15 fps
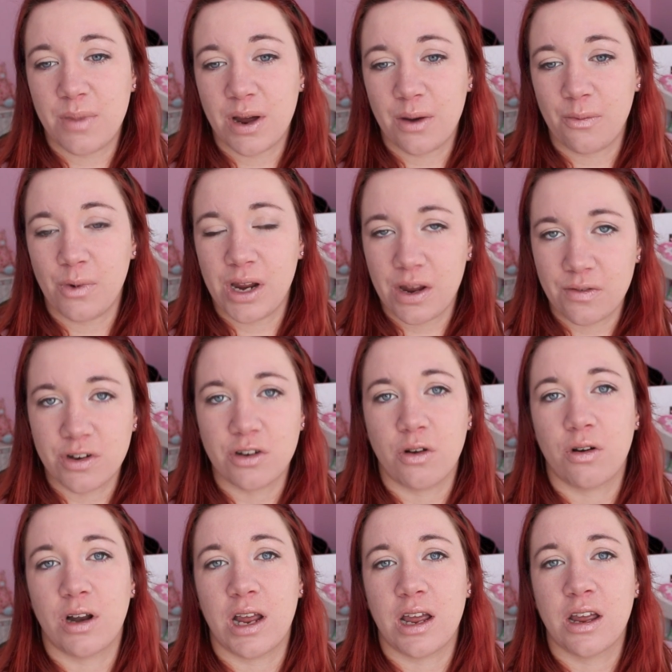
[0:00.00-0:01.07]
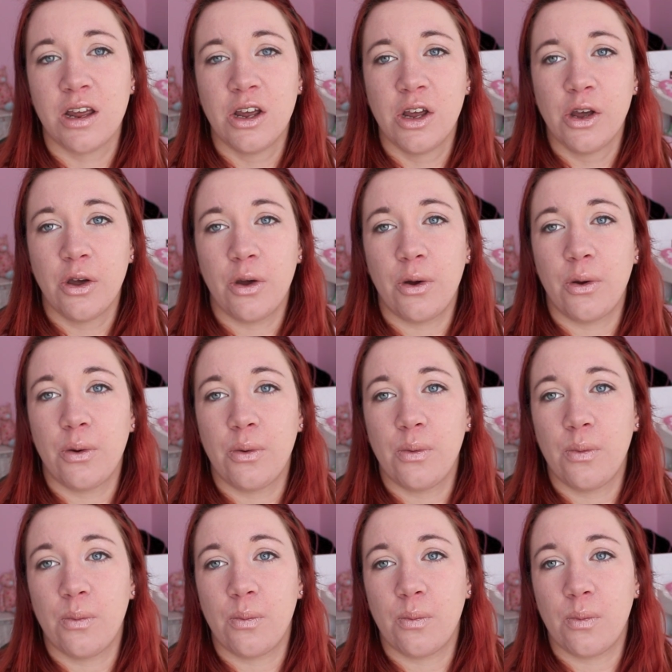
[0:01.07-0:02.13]
But we have a toddler
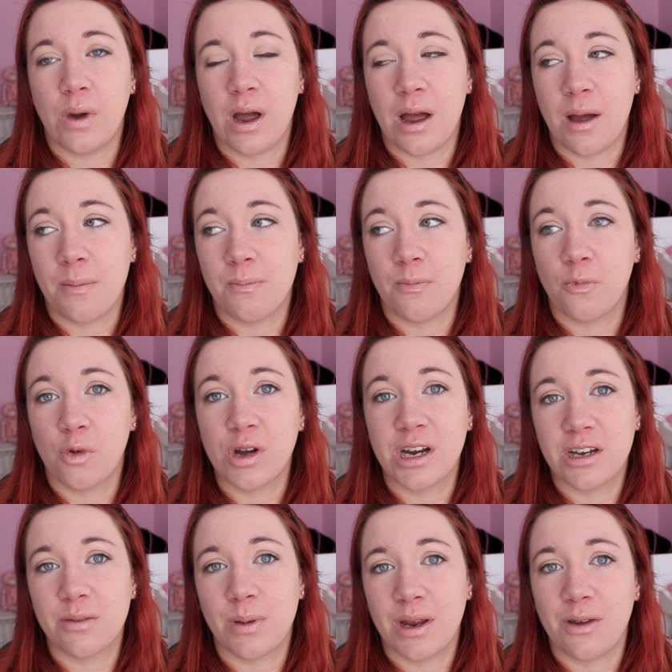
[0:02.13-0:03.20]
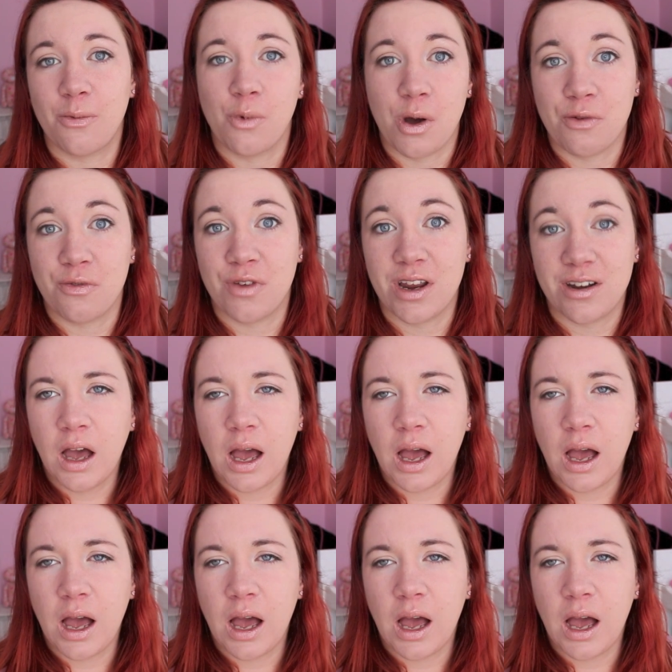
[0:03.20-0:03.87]
who will need to be well fed.